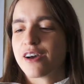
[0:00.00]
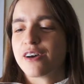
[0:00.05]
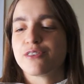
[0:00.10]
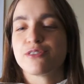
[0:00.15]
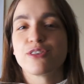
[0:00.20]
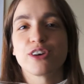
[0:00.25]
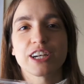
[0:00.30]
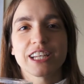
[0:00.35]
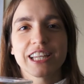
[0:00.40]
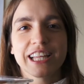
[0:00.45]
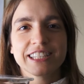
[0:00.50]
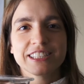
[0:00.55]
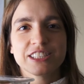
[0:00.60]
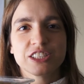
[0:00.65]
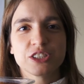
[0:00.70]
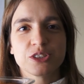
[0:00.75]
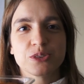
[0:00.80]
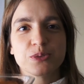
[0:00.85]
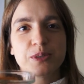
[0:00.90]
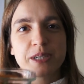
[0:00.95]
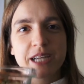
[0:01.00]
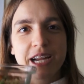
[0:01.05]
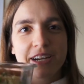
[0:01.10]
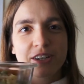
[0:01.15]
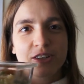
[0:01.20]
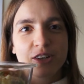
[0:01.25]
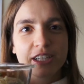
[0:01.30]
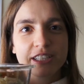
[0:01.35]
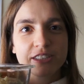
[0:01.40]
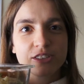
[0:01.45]
For lunch, we are
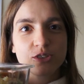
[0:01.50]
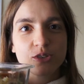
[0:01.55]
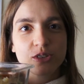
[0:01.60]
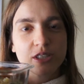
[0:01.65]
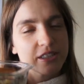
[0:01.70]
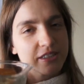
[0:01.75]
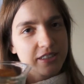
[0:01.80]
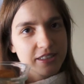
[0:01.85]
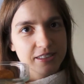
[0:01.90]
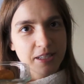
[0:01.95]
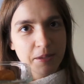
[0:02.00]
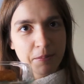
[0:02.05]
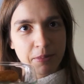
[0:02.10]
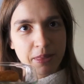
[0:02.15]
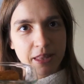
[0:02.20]
going to eat the same